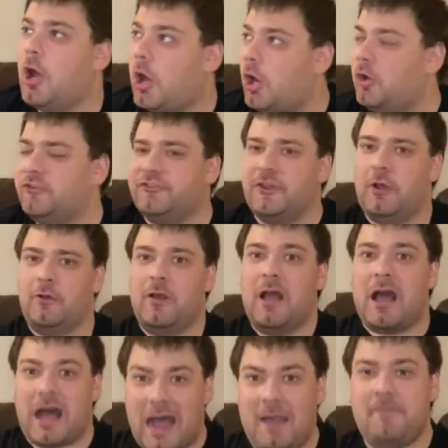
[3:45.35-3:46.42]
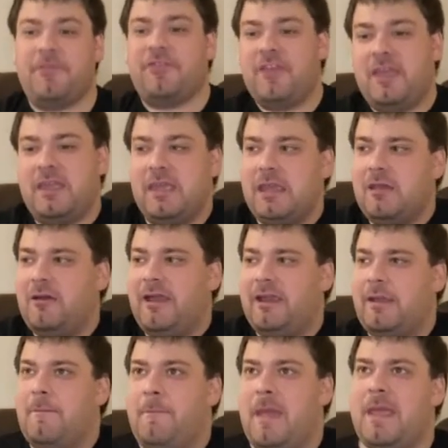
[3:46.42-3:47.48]
Also, I'm thinking,
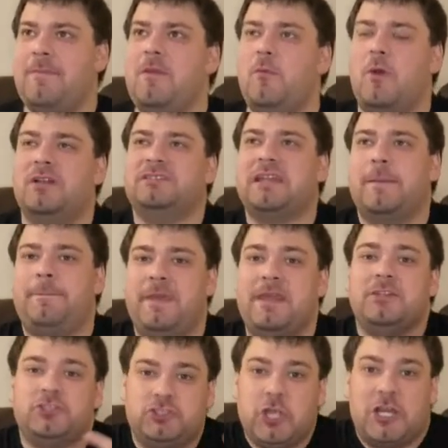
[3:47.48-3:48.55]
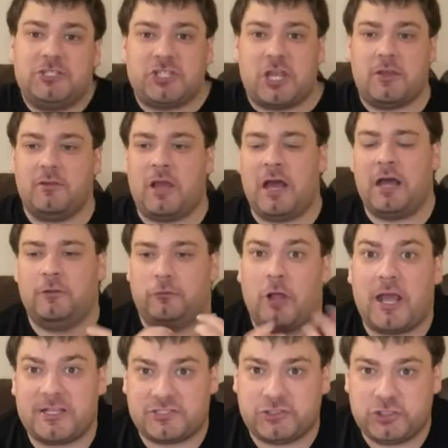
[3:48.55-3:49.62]
like, maybe once I beat
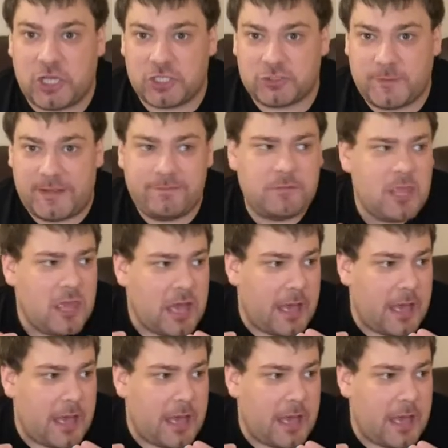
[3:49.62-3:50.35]
Lost Judgment,